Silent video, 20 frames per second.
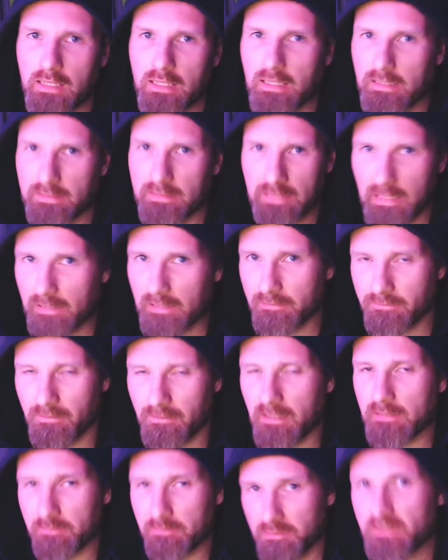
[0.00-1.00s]
they
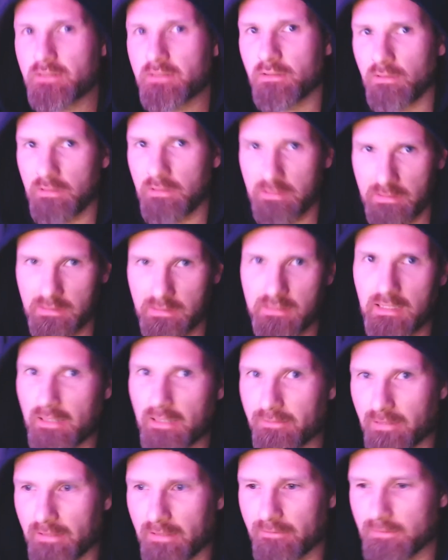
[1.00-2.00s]
find Bitcoin as a
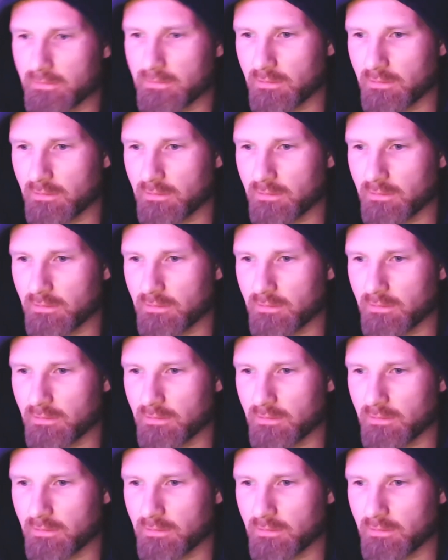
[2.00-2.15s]
safe haven.